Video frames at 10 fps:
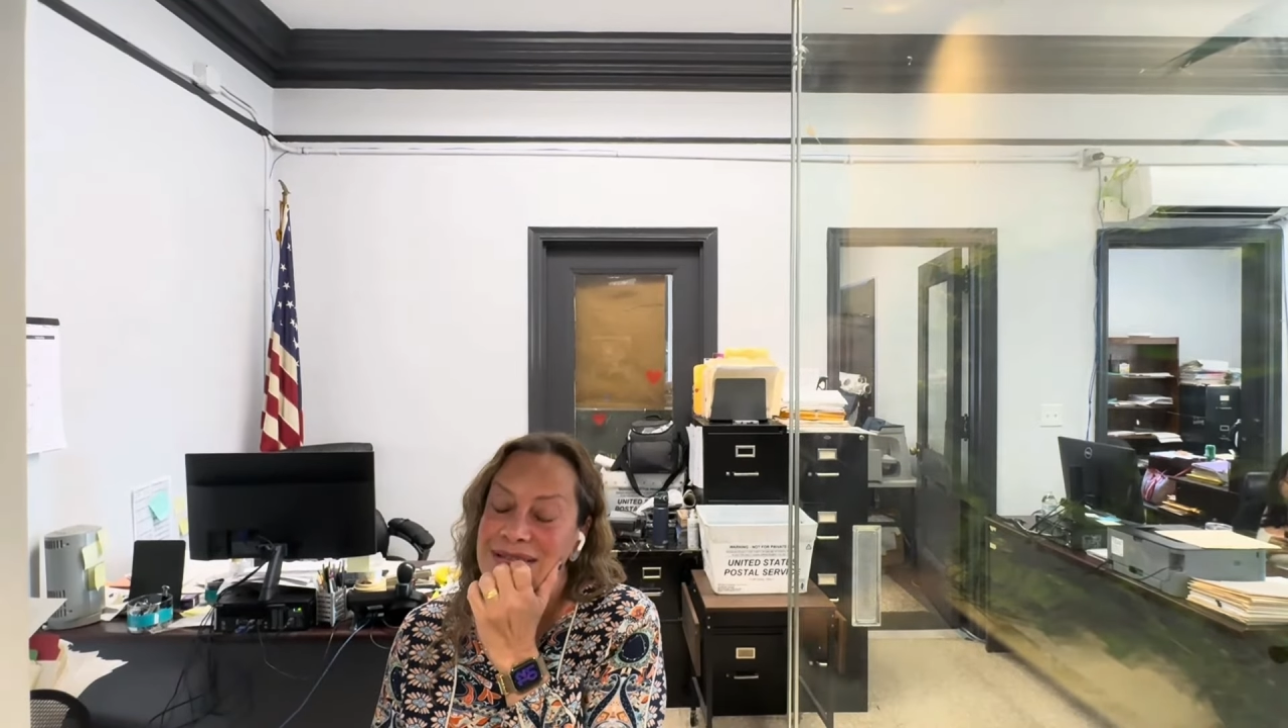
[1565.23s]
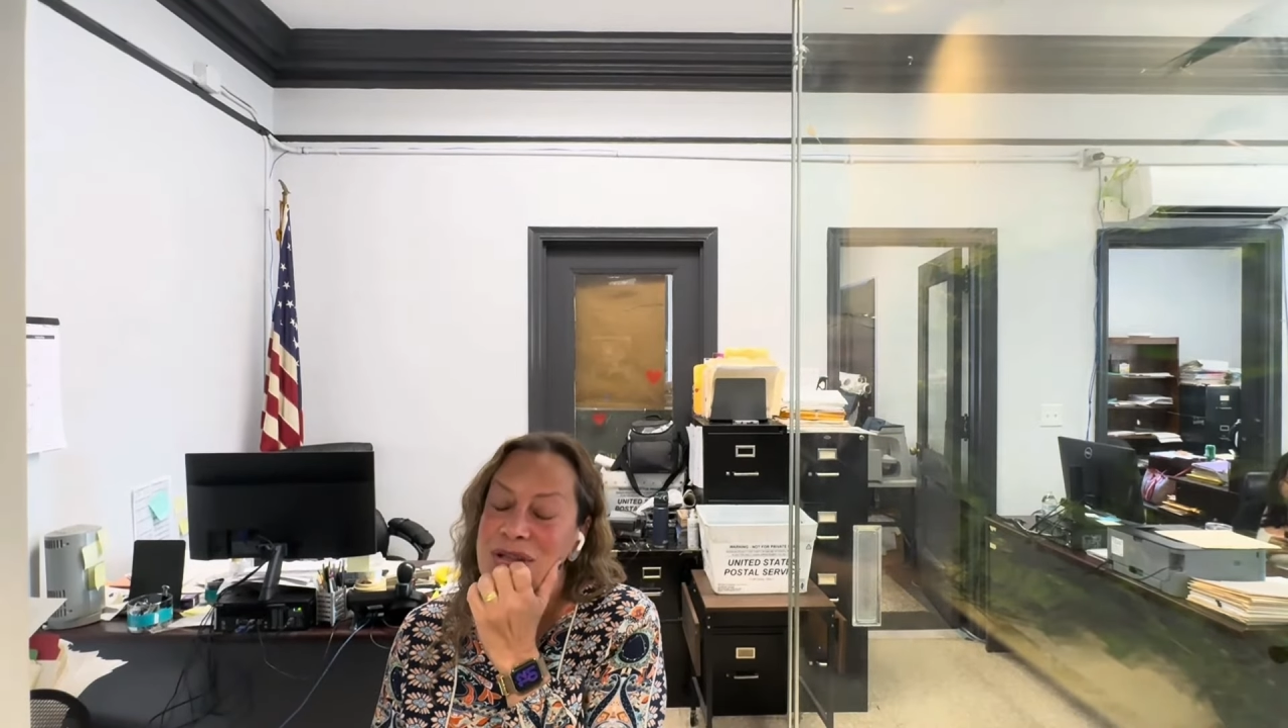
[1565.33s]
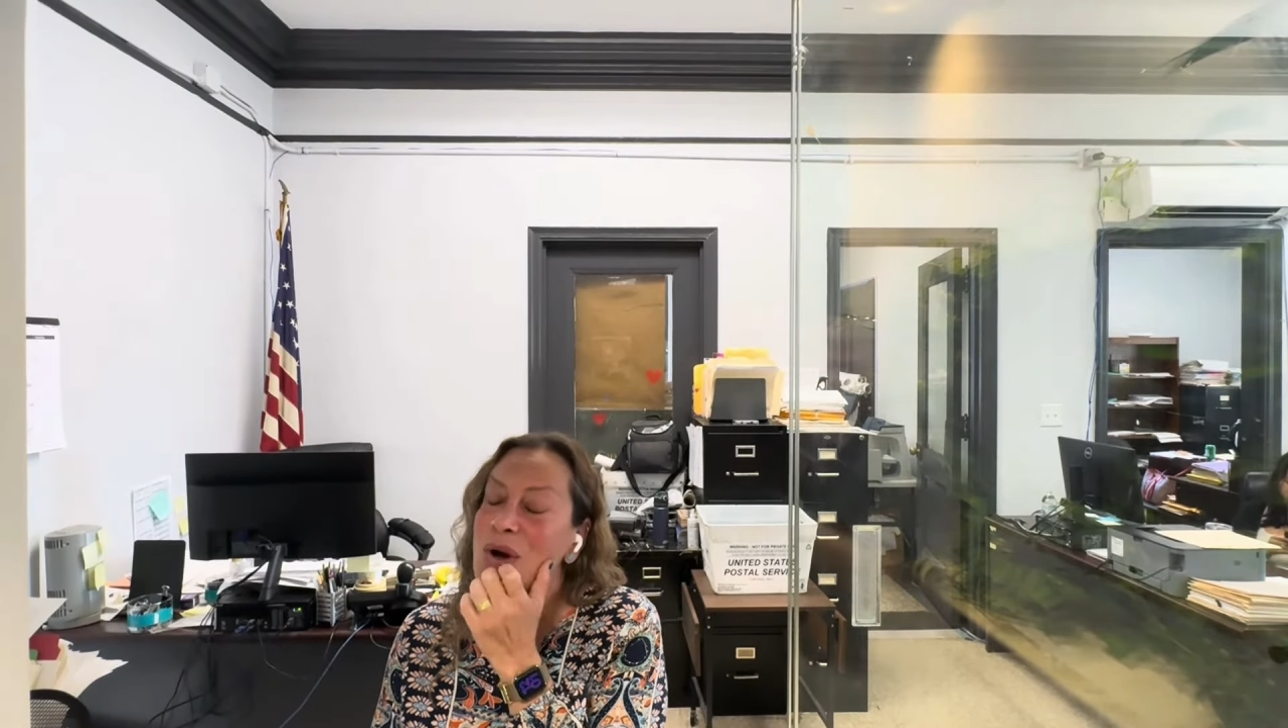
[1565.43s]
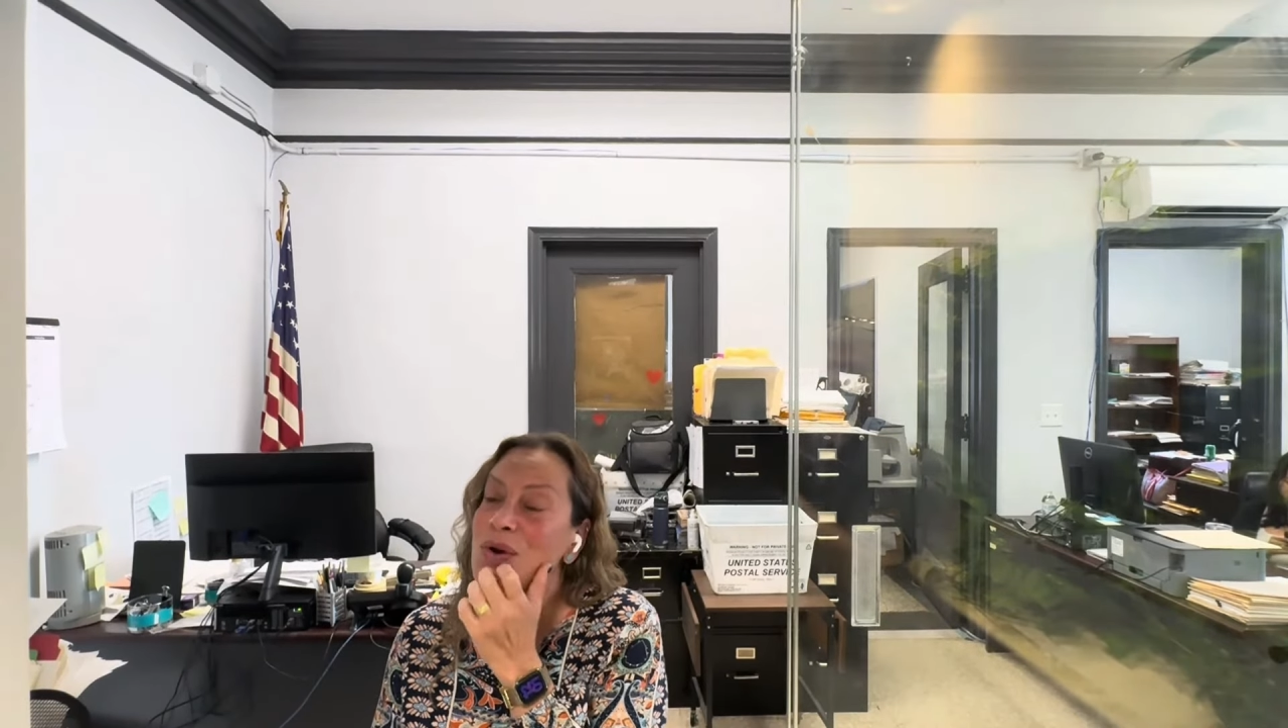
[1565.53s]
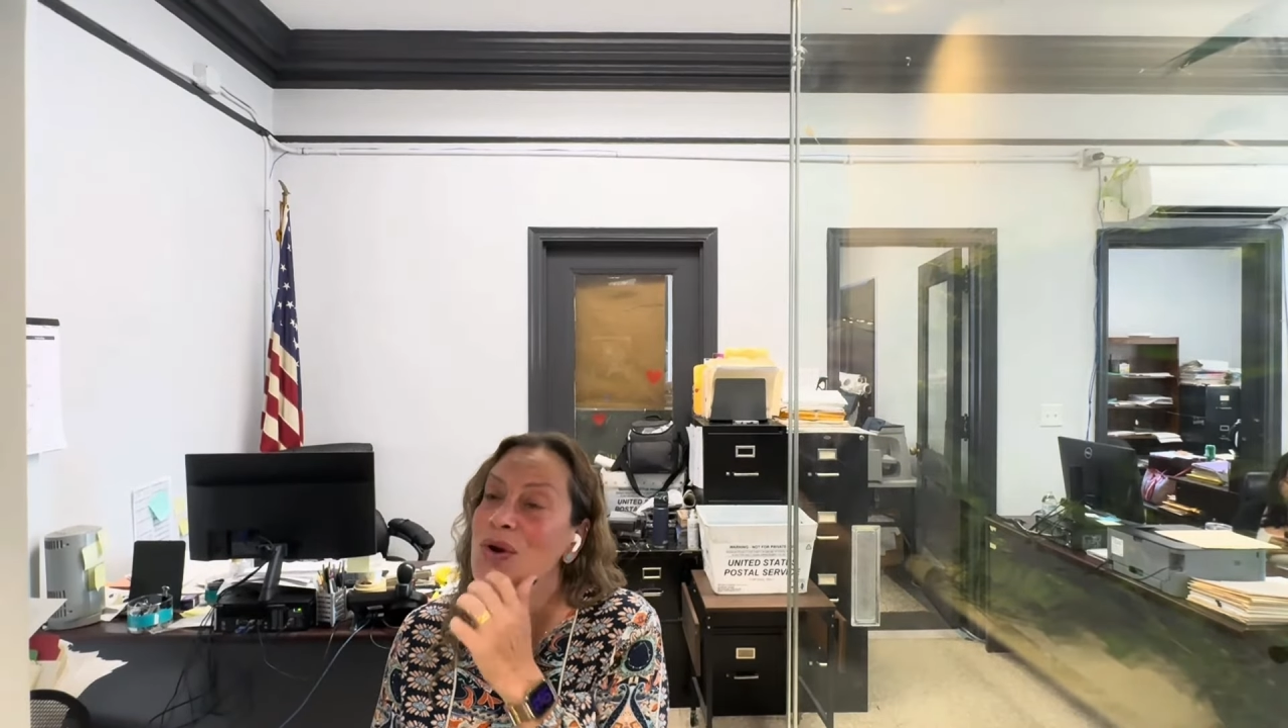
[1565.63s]

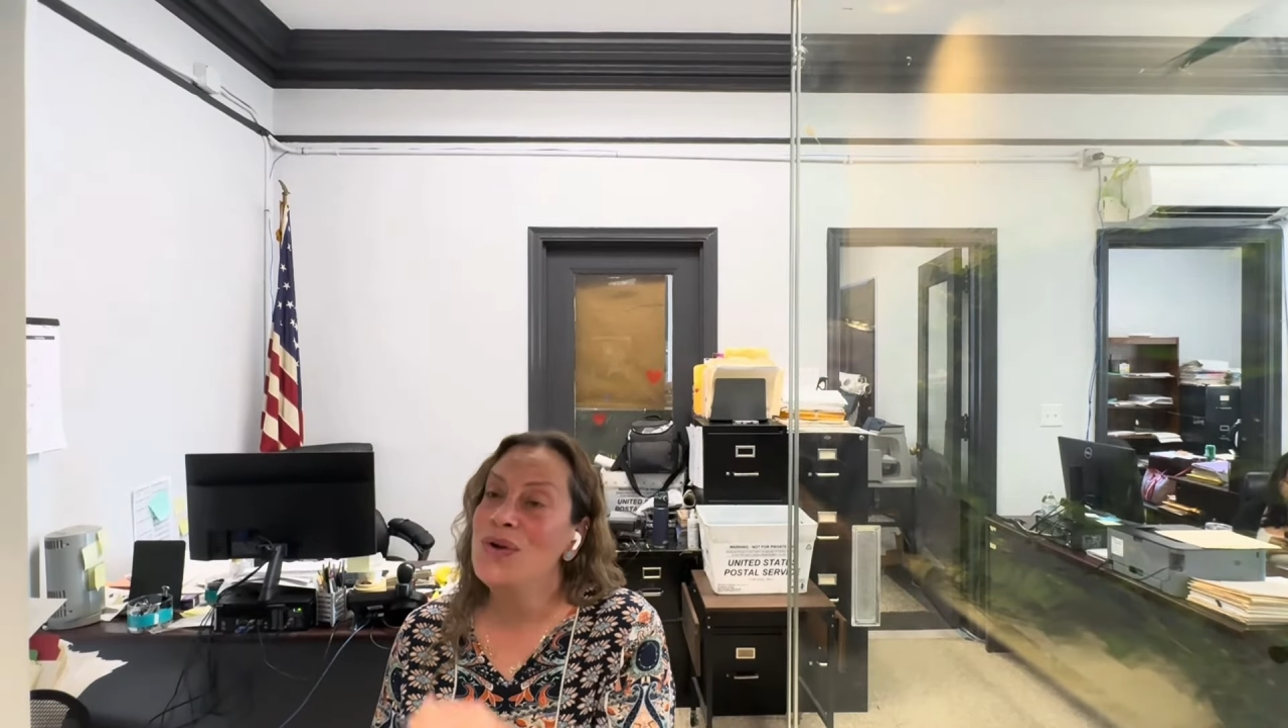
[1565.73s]
No. The